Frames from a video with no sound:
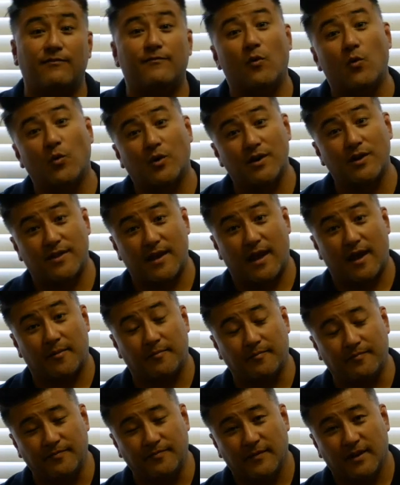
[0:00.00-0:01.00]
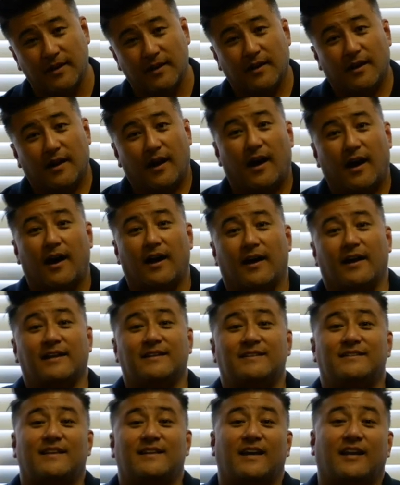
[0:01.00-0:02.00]
for them uh,
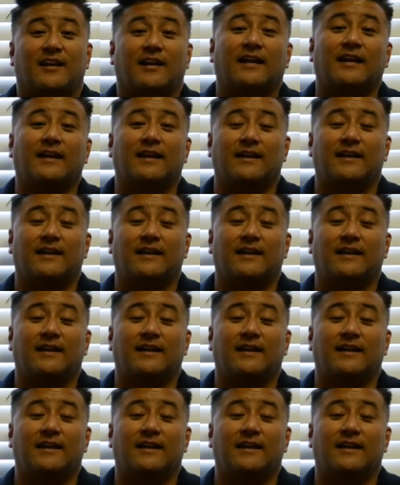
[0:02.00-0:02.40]
instead of,